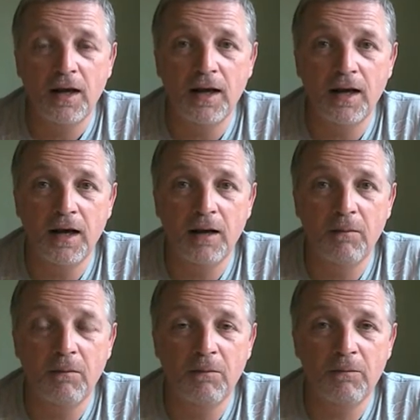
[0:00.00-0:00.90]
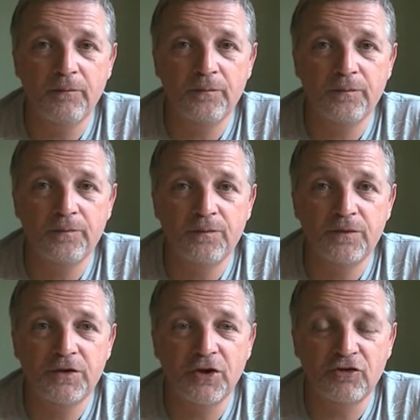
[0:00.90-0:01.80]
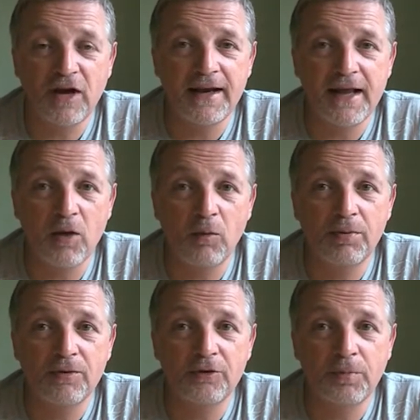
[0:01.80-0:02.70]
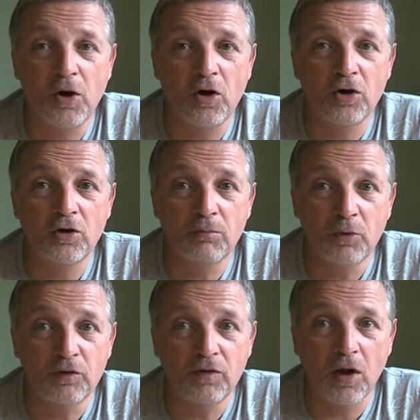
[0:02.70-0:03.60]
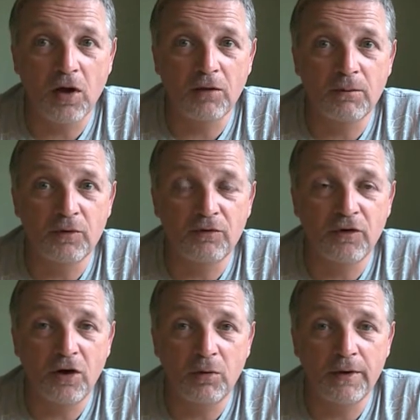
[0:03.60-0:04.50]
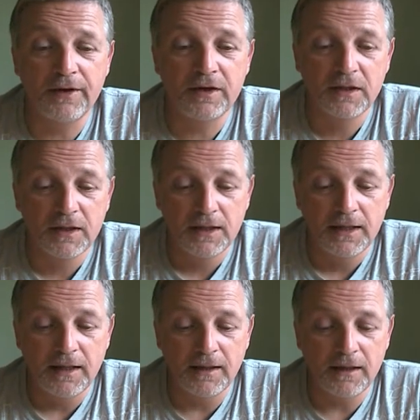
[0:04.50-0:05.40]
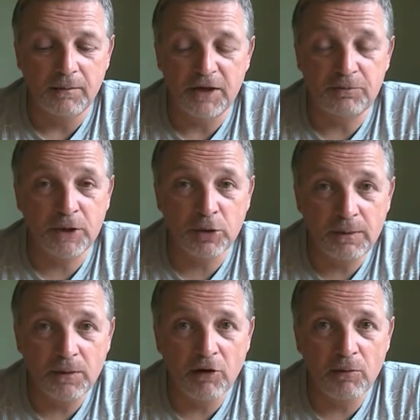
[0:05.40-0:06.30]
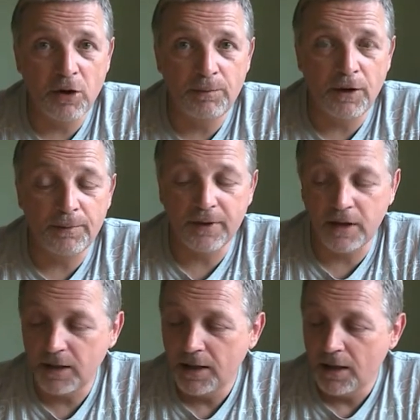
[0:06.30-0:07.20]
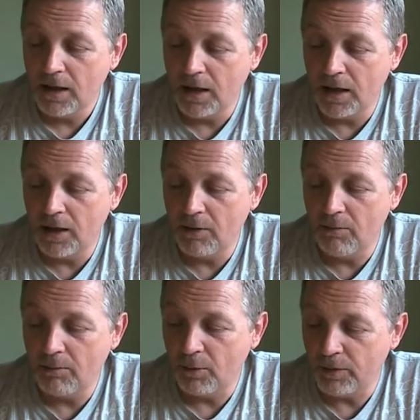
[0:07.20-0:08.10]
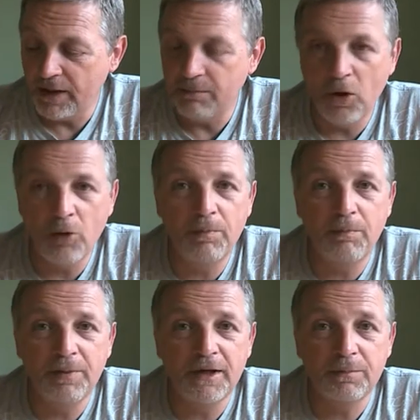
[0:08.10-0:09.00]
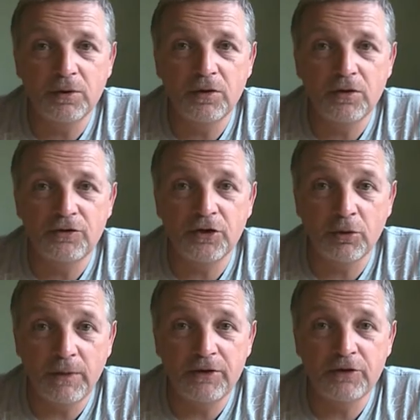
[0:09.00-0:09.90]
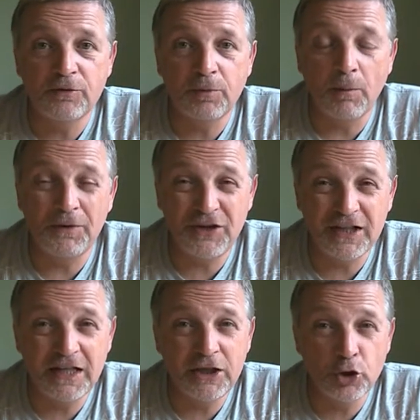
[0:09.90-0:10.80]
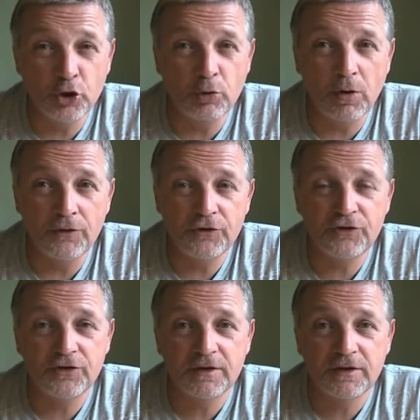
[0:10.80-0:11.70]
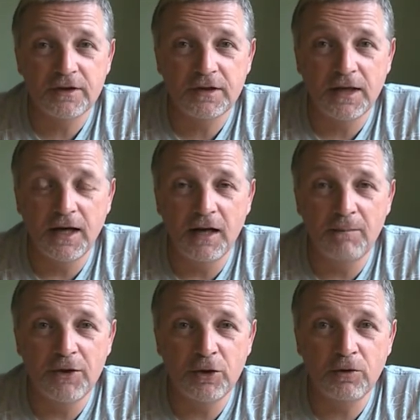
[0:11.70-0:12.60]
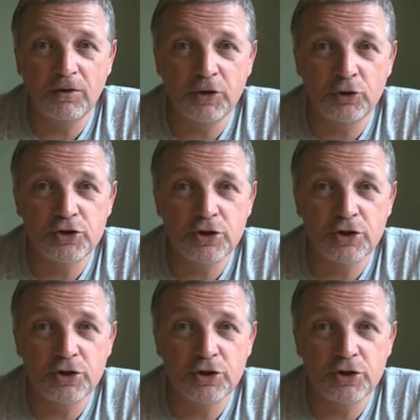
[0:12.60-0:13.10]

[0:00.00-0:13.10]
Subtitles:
to try and help the sport move along and move forward. It's becoming more and more popular, but we need more people to come into the sport, particularly younger ones, the young